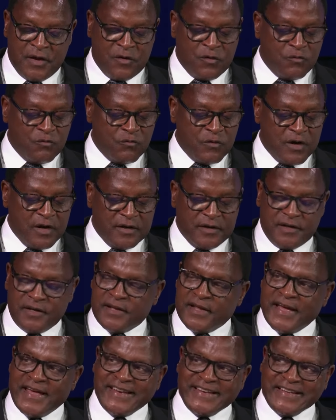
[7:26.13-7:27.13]
one
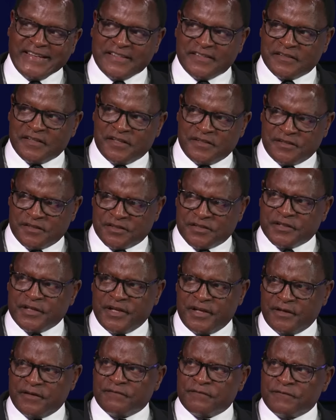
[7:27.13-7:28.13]
that is
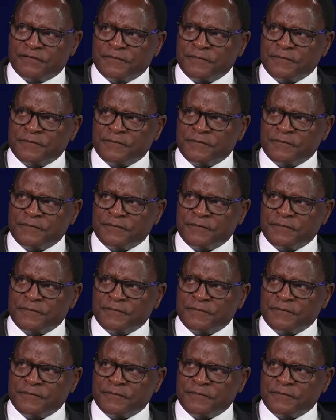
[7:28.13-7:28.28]
legislative.